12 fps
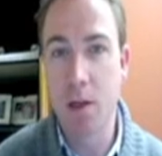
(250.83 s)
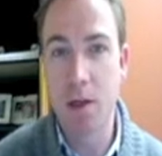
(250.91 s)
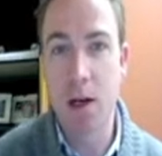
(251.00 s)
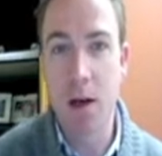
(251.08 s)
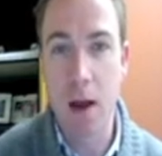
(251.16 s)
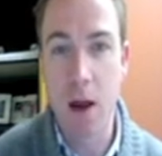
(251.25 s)

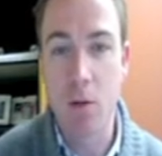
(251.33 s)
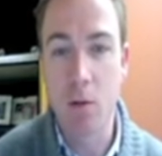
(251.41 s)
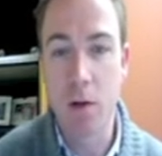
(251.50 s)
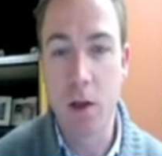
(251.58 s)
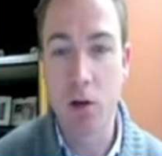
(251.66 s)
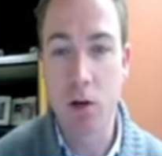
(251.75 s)
until now
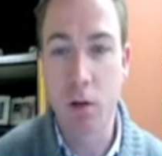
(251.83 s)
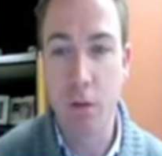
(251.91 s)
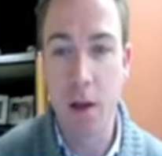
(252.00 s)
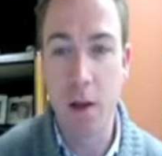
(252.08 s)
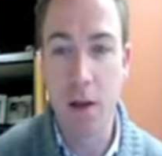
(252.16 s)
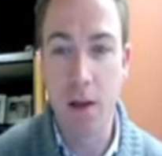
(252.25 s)
that you could
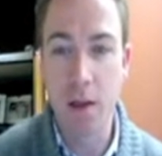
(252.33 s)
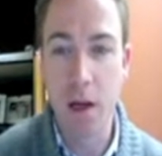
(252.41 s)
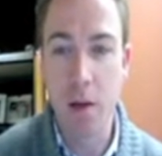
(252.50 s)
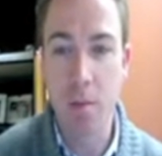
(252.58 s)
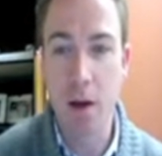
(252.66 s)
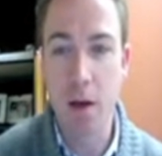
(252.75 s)
fill in that
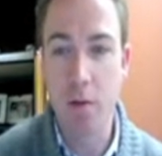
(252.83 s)
timeline.